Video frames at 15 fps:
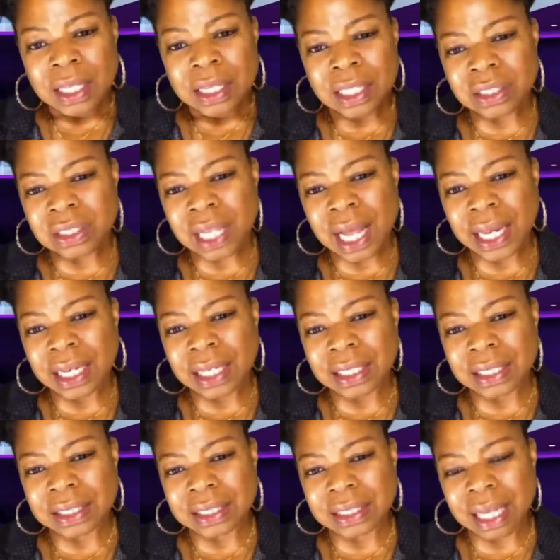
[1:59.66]
there's like,
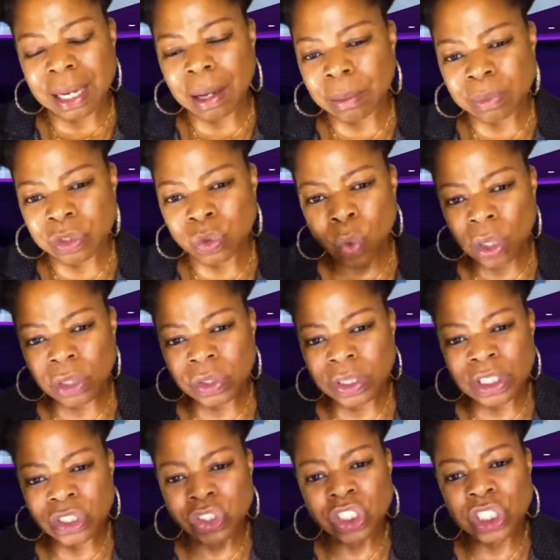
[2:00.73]
I'm just wondering,
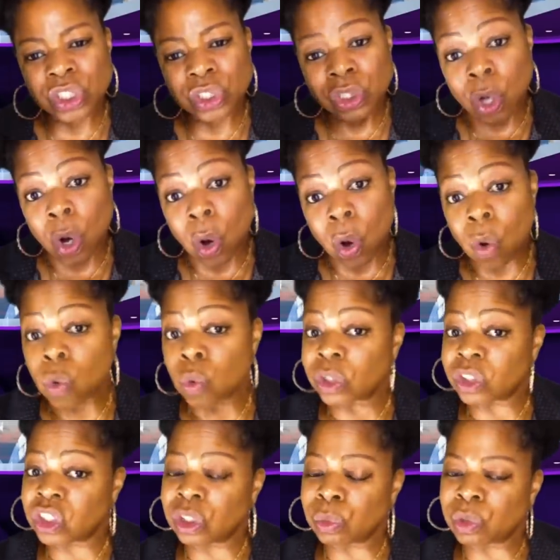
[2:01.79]
does she know what
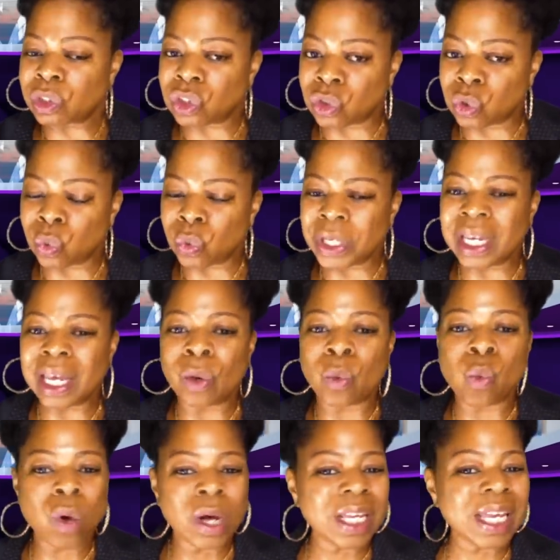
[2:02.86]
she was doing and
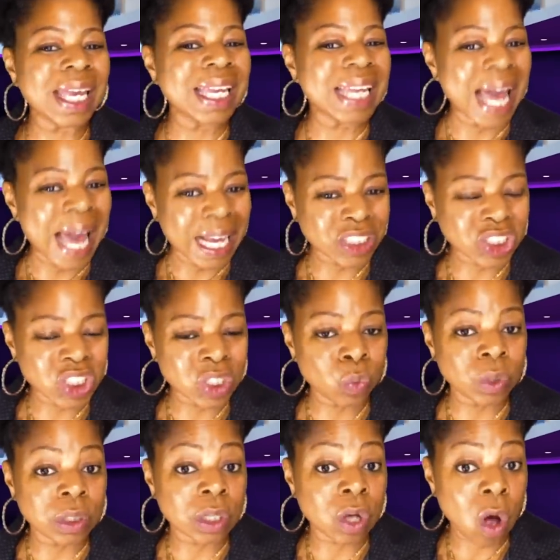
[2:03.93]
what it actually
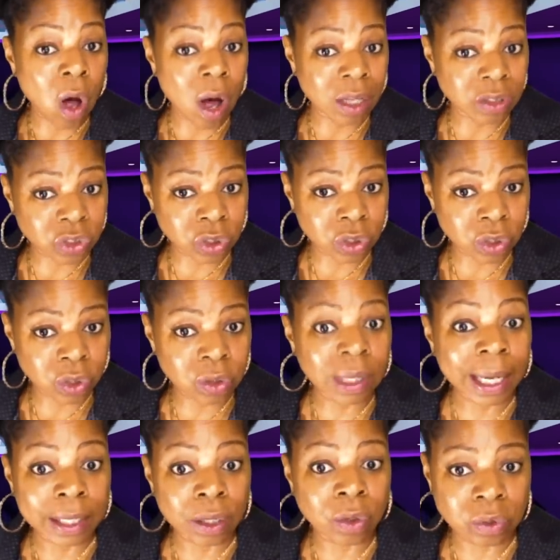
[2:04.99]
would cost her,
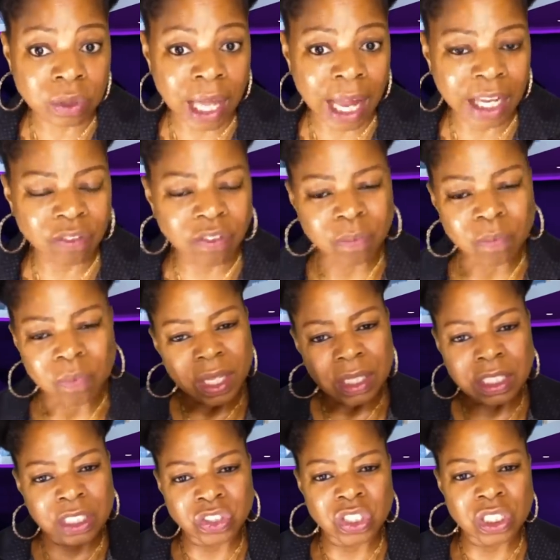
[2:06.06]
like her life?
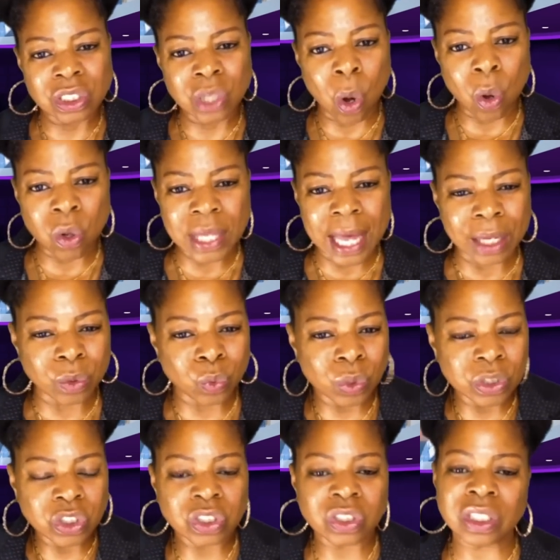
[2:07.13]
Did she know that, or
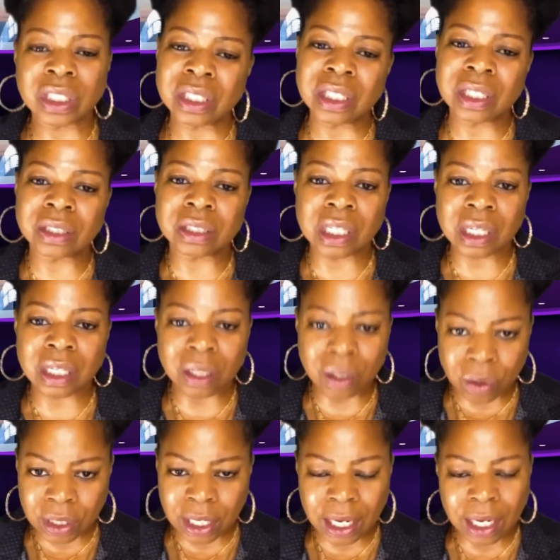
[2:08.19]
was she sitting there thinking,
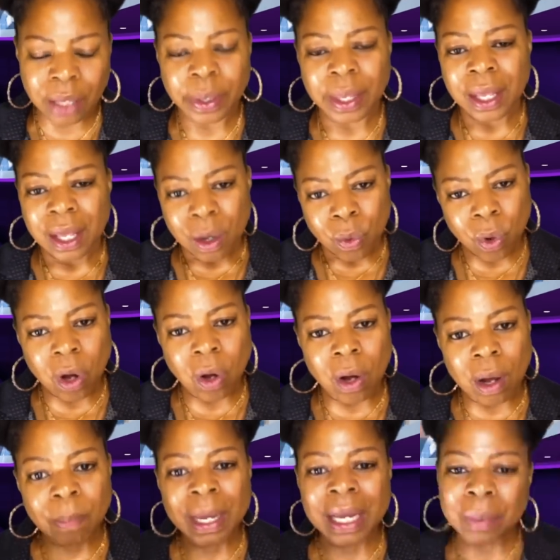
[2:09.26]
okay, well,
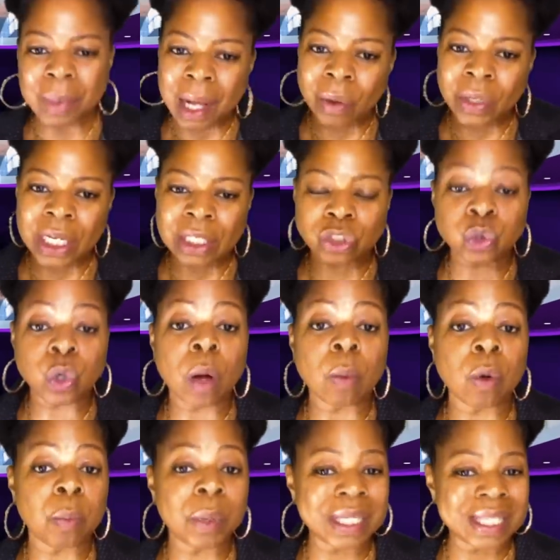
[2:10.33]
maybe I'll get in
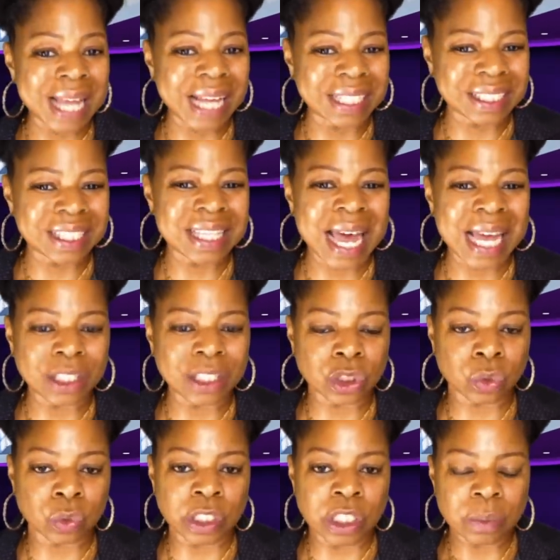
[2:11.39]
trouble, but not to that
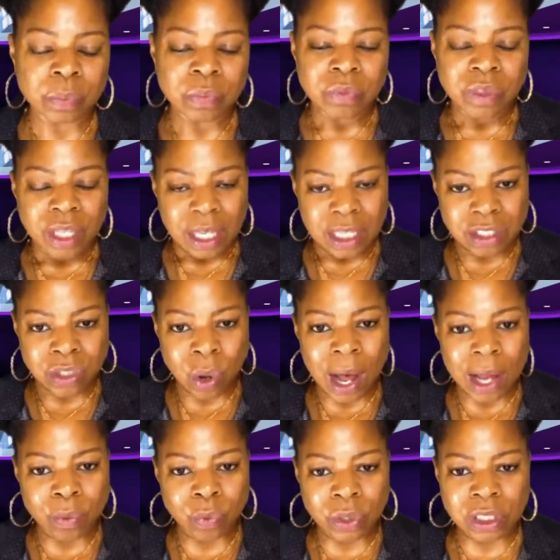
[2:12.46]
degree? And so
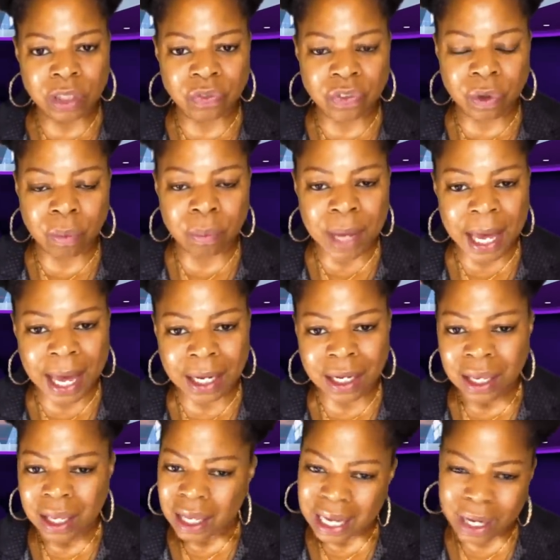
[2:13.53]
I really feel bad.
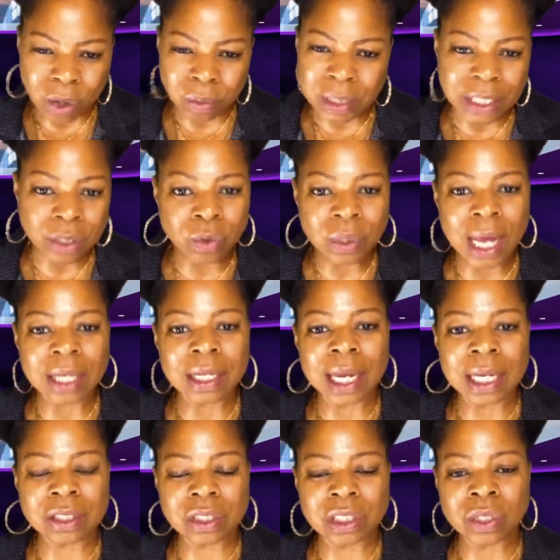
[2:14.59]
I hope they do not
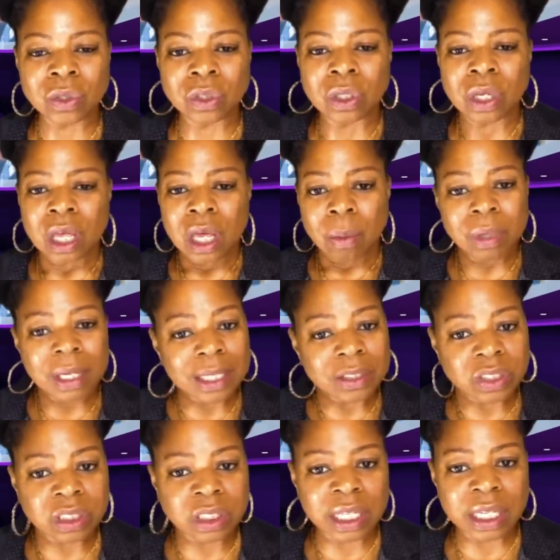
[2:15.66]
execute her. But I
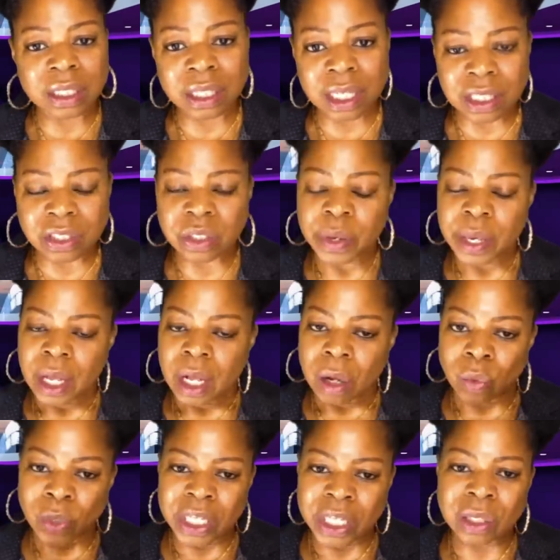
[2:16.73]
should say this,
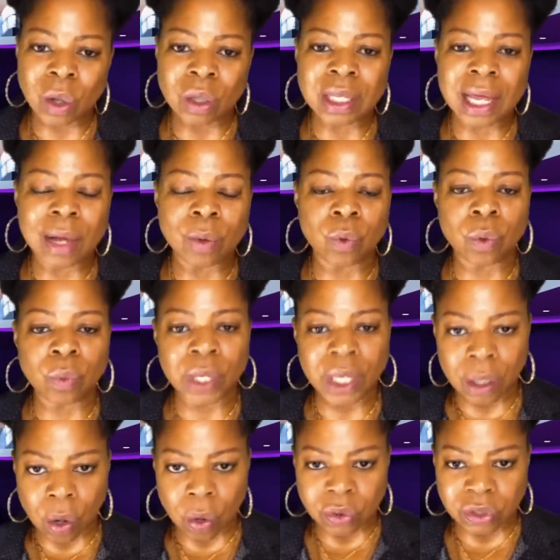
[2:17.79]
we know that when we
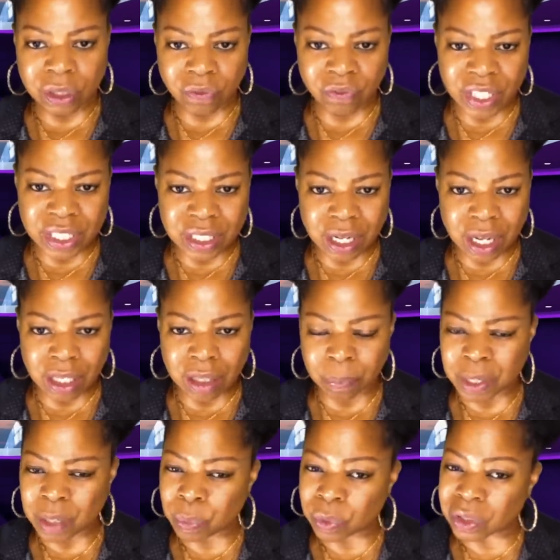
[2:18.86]
go to visit other
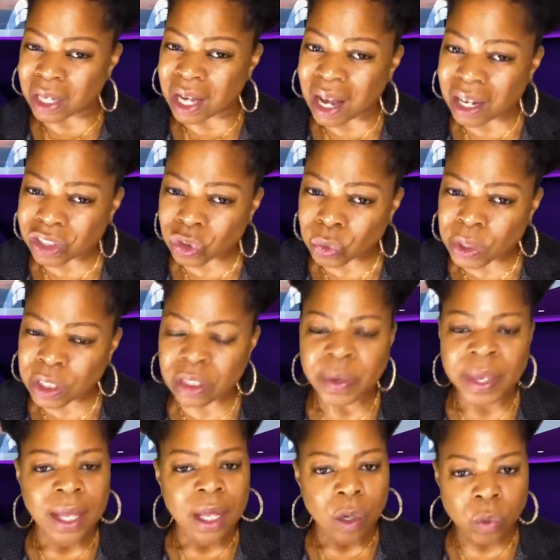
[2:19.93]
people's countries,
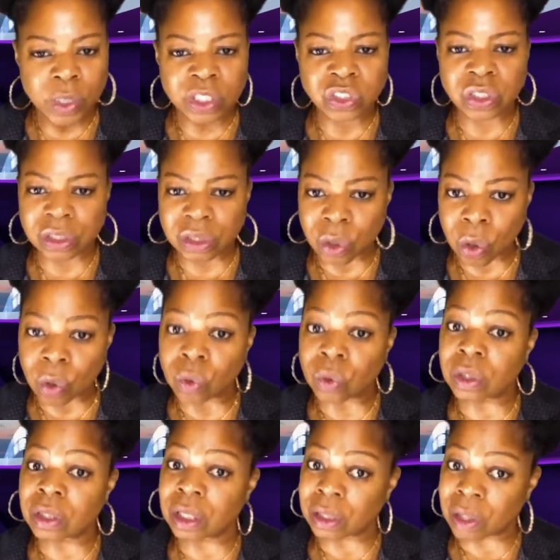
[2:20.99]
we should know
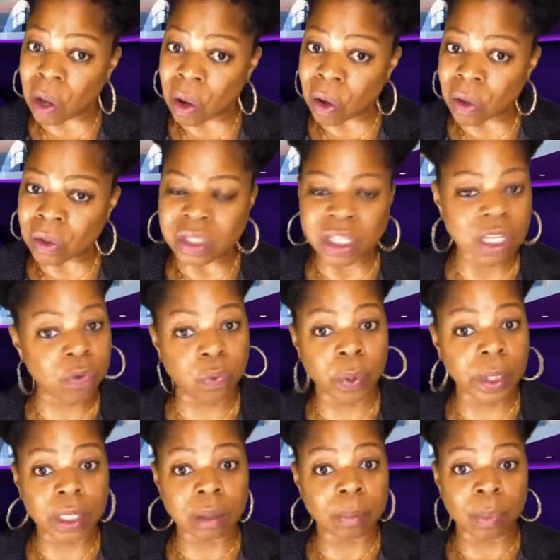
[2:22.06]
the laws if we're
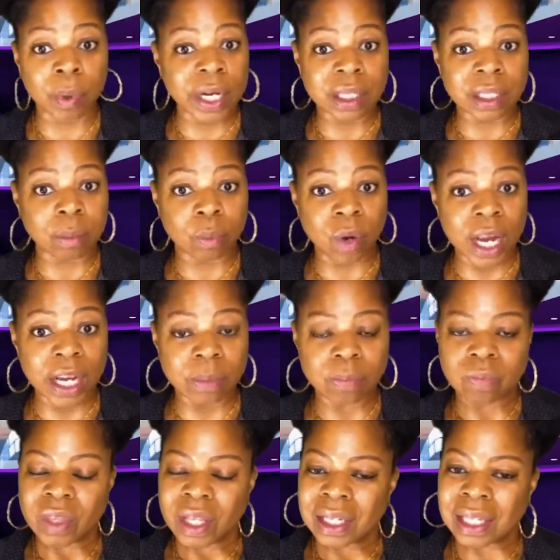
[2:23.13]
going to break them, right?
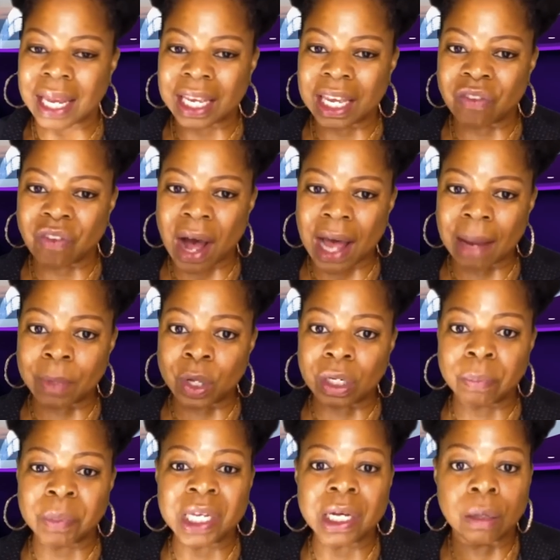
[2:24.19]
Like if I'm going to
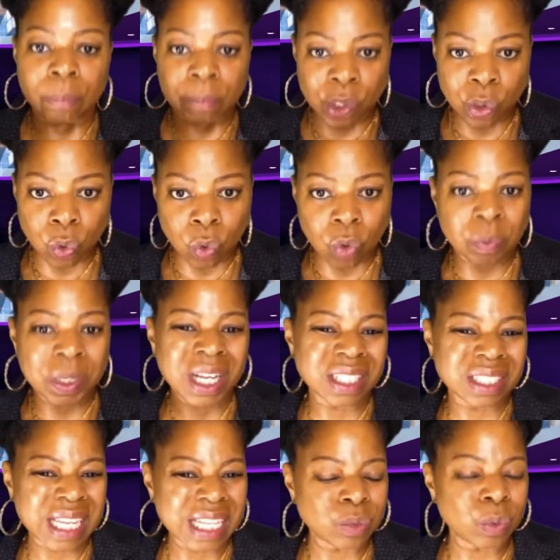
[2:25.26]
be a mule, because
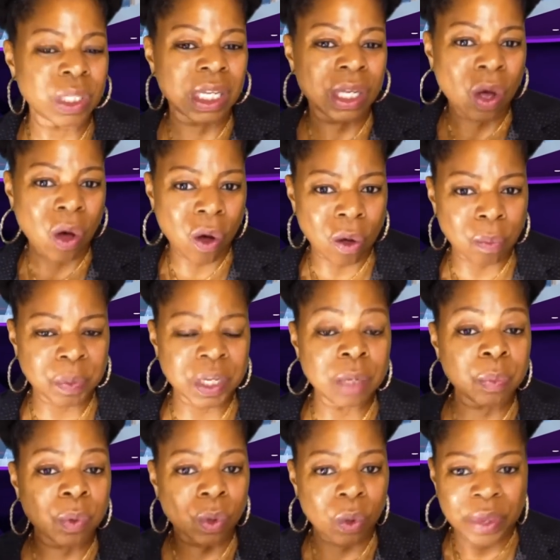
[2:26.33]
that's what they call
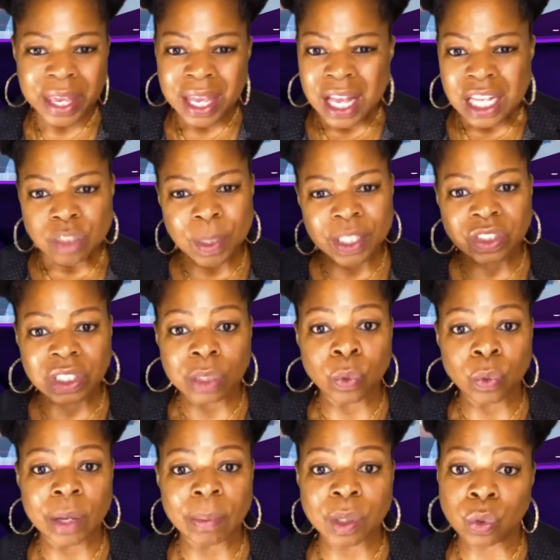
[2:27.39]
people, especially
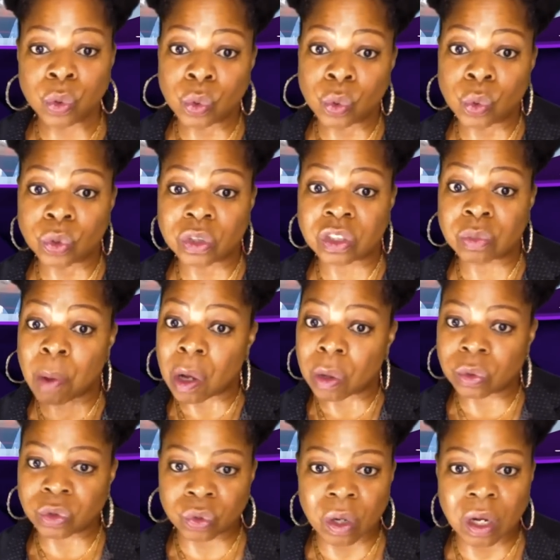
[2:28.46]
women who smuggle
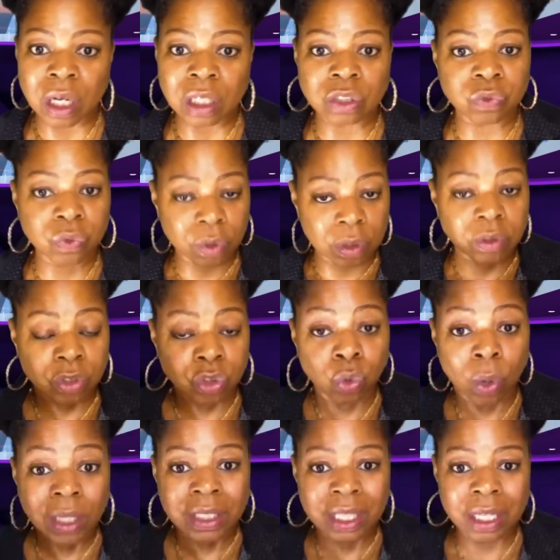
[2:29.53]
drugs for
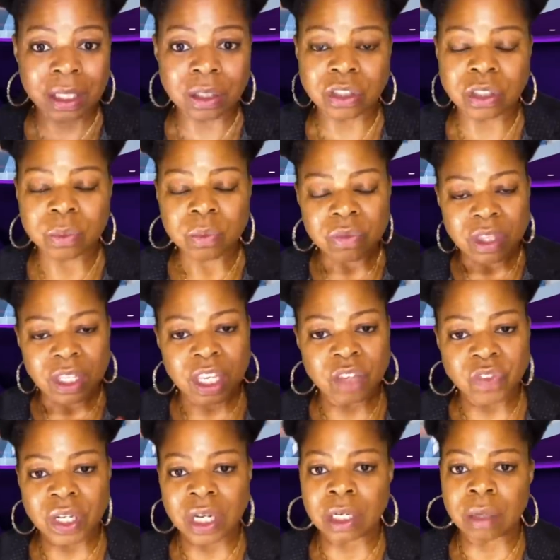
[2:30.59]
drug dealers. If
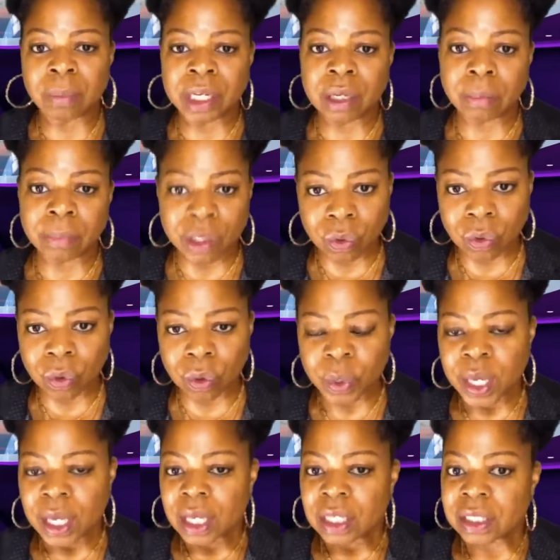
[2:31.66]
you're going to be a mule,
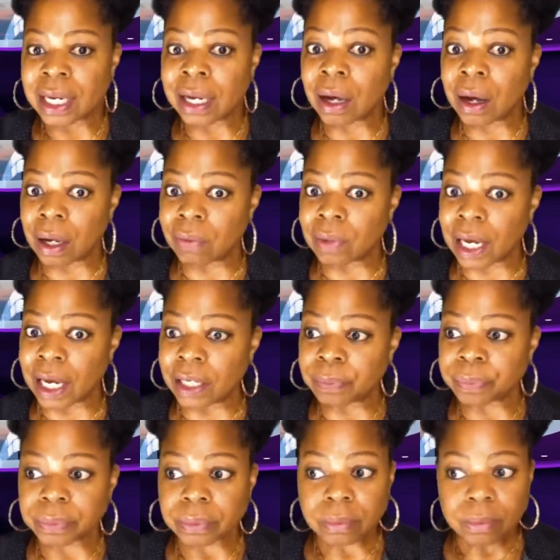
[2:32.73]
say, all right,